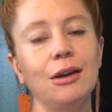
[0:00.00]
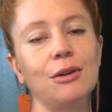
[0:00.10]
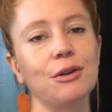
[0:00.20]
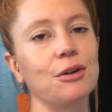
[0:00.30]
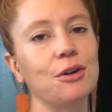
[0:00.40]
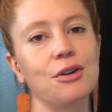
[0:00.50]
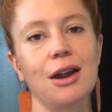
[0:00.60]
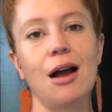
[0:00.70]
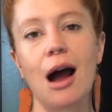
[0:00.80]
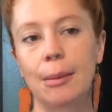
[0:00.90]
in order to
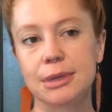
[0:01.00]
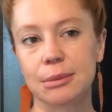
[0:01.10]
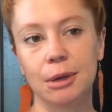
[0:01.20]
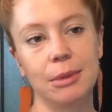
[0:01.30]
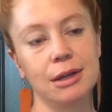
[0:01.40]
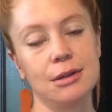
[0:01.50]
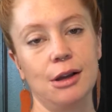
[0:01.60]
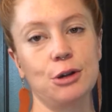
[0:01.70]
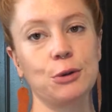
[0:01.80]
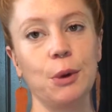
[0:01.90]
create optimum
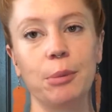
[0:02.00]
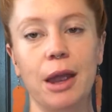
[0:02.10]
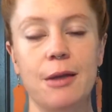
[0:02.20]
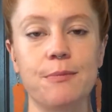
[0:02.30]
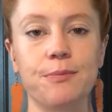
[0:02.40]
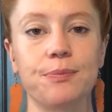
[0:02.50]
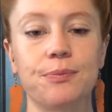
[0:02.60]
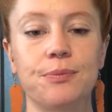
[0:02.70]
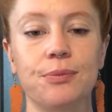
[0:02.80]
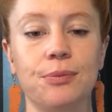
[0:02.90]
intellectual well-being.
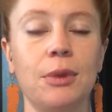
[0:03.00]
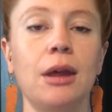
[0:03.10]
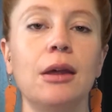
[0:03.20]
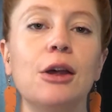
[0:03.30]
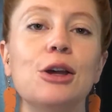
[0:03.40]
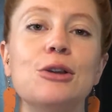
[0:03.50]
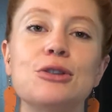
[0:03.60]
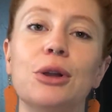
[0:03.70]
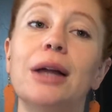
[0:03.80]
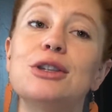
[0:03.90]

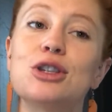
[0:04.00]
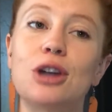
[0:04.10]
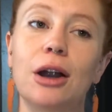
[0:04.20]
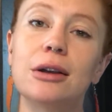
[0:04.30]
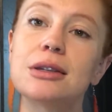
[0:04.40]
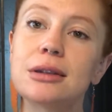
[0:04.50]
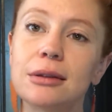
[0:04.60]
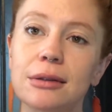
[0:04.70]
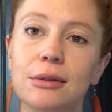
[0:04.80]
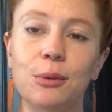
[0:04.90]
So let's start
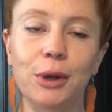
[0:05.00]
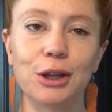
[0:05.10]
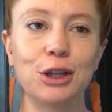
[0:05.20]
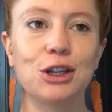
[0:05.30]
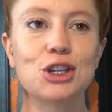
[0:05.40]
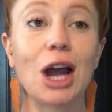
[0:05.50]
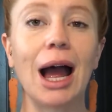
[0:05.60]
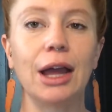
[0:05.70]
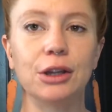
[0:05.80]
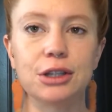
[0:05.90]
with
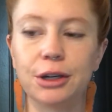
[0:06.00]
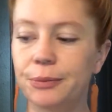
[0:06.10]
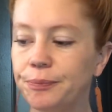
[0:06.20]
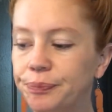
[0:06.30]
childhood.